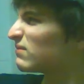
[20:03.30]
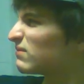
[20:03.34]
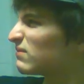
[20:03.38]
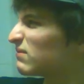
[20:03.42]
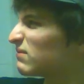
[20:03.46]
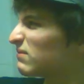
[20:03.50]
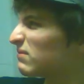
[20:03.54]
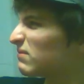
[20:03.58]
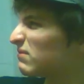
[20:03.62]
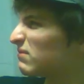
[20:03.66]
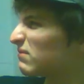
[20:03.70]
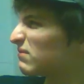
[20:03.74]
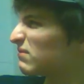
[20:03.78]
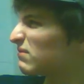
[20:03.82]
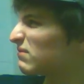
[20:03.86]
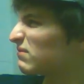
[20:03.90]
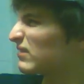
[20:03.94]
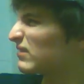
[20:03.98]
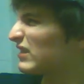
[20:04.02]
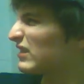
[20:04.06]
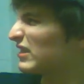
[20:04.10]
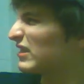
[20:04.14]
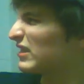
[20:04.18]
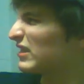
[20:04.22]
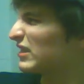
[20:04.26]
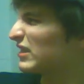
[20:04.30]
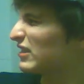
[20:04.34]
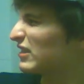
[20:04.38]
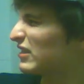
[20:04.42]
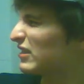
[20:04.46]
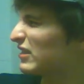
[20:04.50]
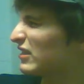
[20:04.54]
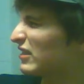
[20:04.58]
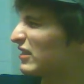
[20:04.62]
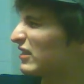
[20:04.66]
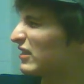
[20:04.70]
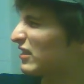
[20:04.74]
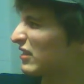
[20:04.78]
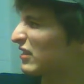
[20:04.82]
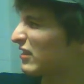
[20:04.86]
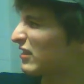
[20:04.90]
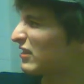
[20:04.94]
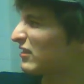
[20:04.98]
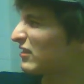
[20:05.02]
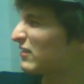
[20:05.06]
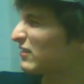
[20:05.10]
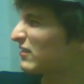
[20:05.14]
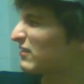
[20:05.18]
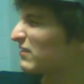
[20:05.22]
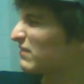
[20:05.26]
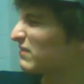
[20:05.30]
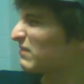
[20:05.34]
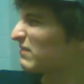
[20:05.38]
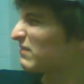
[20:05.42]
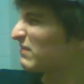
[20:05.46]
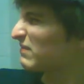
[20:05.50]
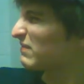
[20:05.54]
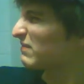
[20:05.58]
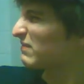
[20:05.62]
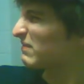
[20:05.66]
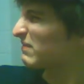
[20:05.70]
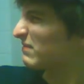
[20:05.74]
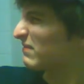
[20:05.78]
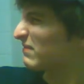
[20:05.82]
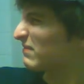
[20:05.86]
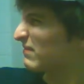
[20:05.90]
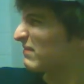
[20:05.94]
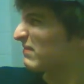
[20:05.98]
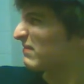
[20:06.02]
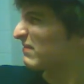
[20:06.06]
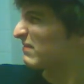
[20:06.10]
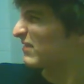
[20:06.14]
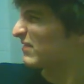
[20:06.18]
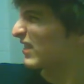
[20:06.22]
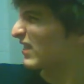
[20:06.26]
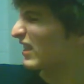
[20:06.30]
(not speaking)